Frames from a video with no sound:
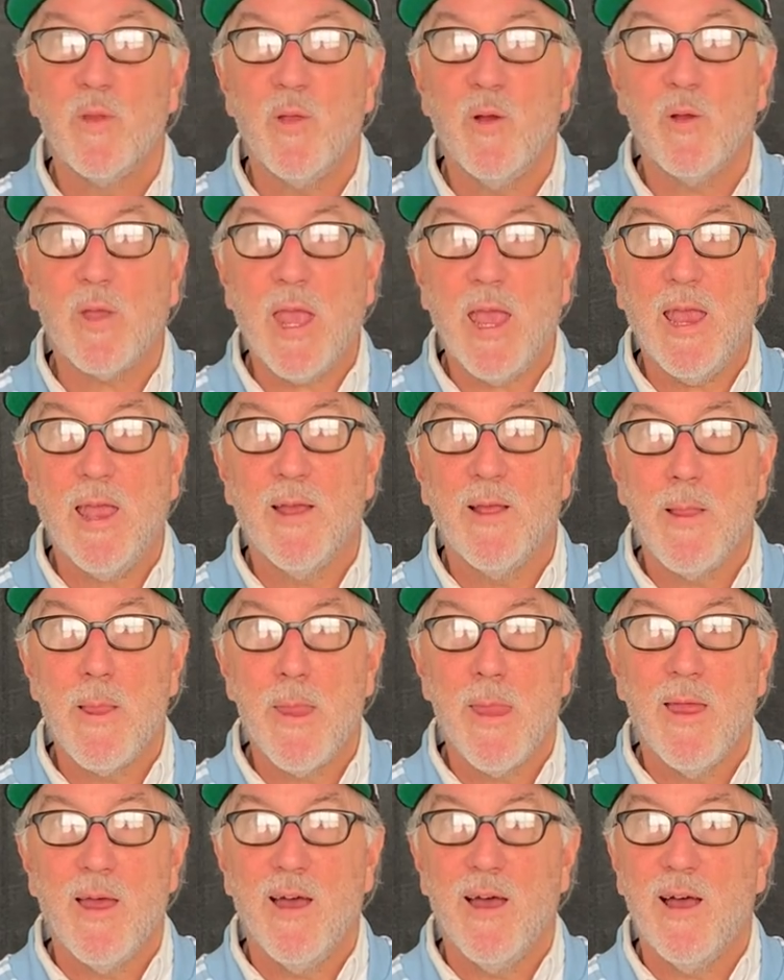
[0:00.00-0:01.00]
Okay,
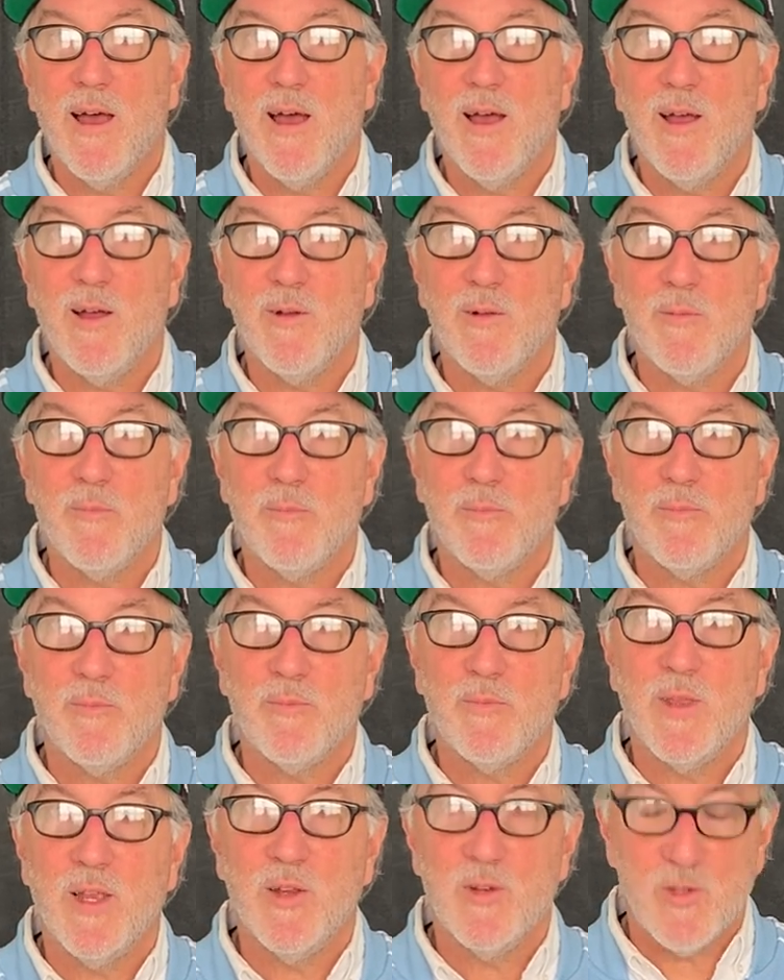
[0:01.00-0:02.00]

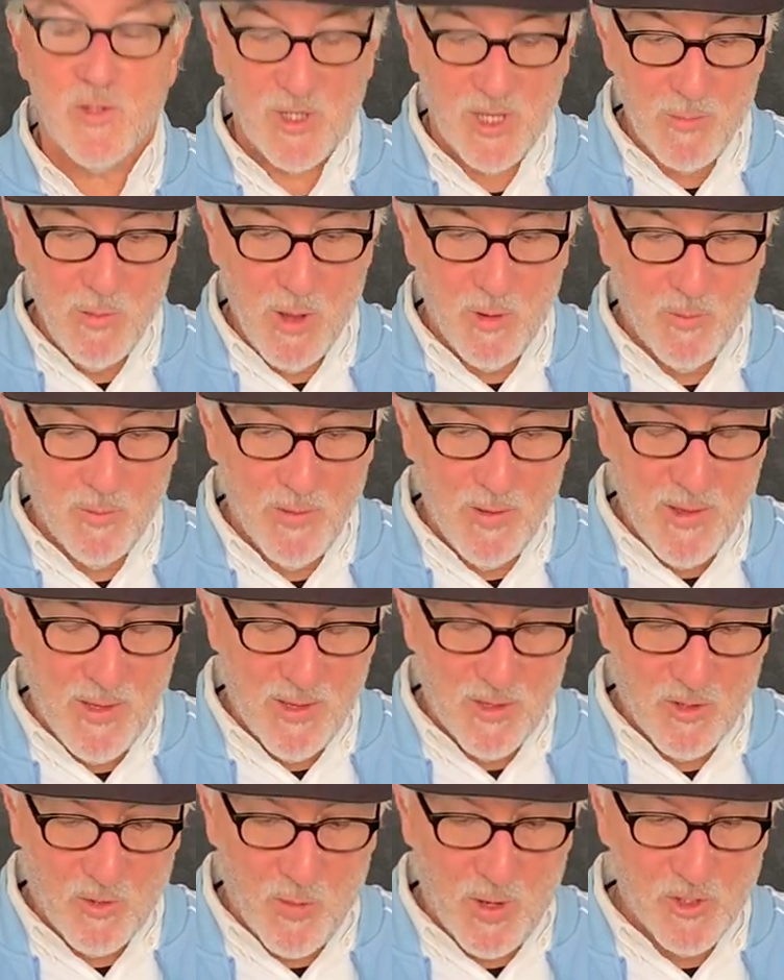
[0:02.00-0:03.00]
here's
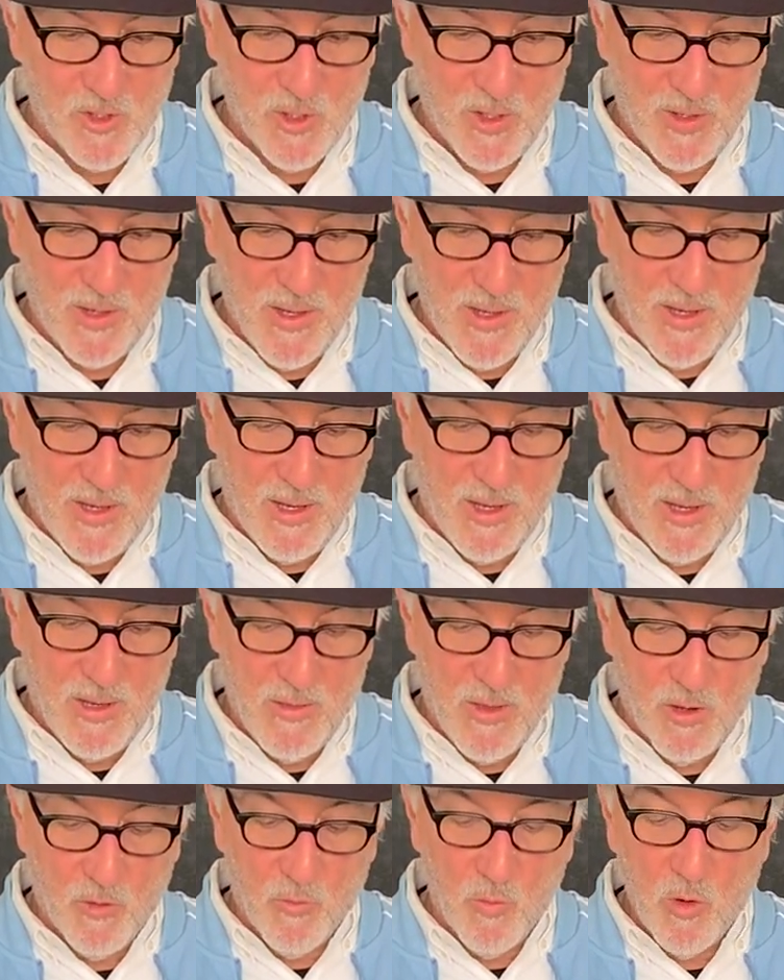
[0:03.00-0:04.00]
Tebow's question.
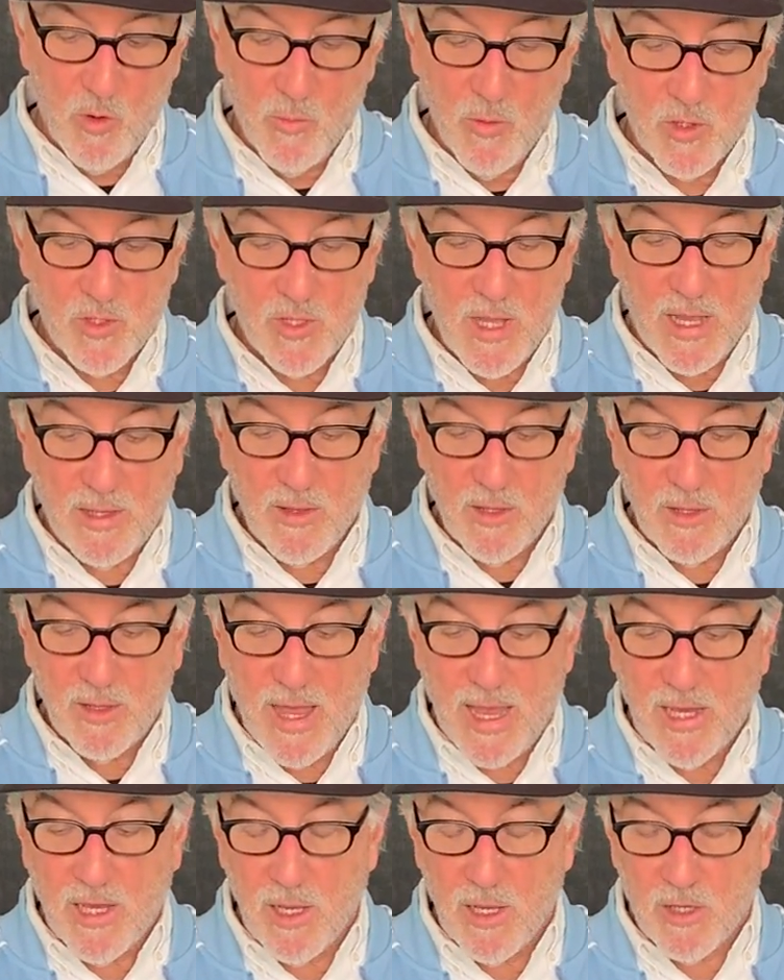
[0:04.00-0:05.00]
There are rumors that the
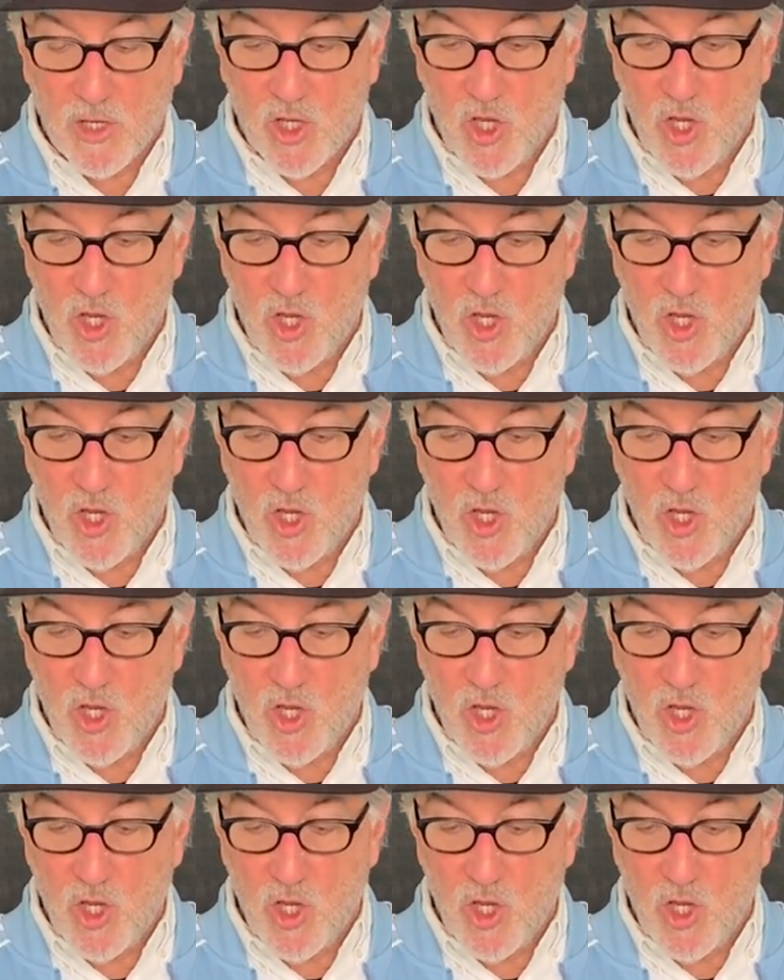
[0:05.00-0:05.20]
Leica